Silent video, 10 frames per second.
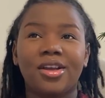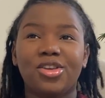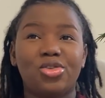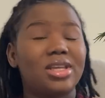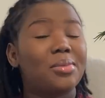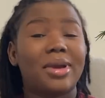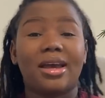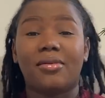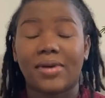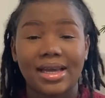you take
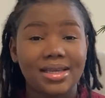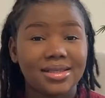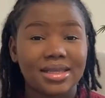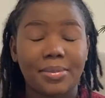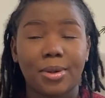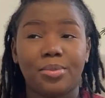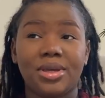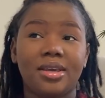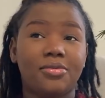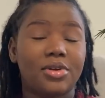my advice about
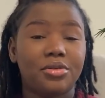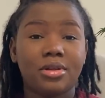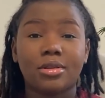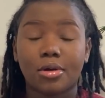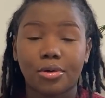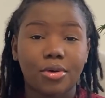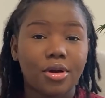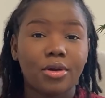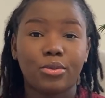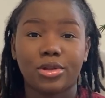being very
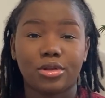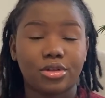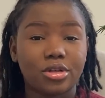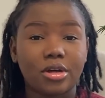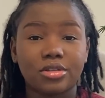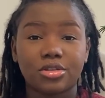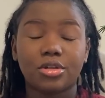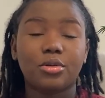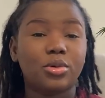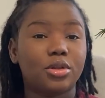thorough with your
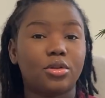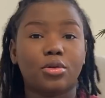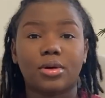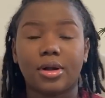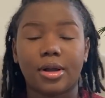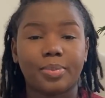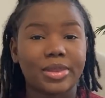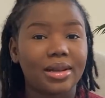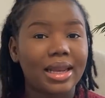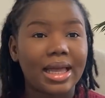doctor, with your
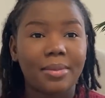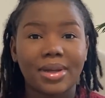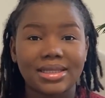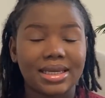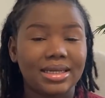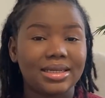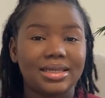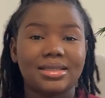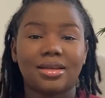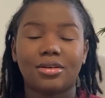lab
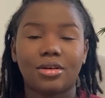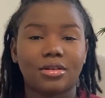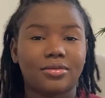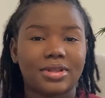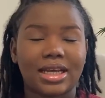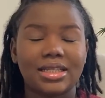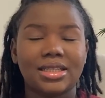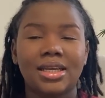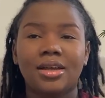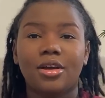attendants and all of that.
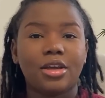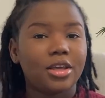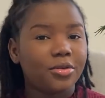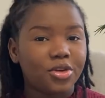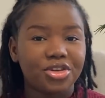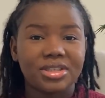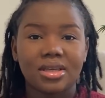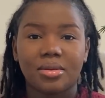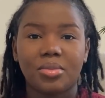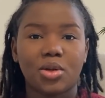If you're
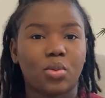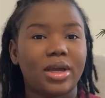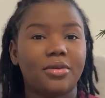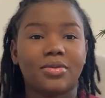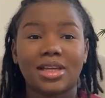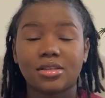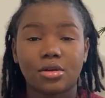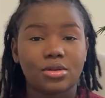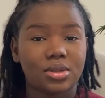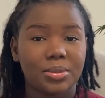using a midwife, that's
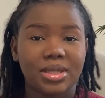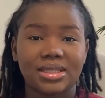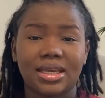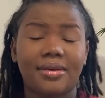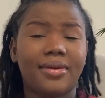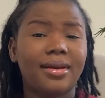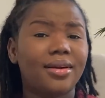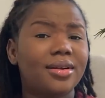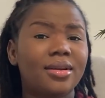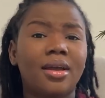also amazing. I've
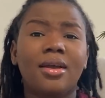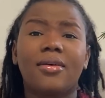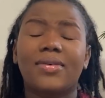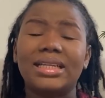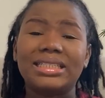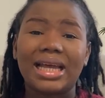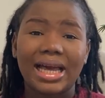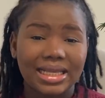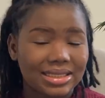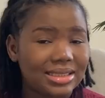heard
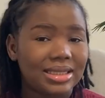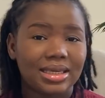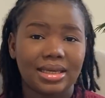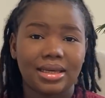fantastic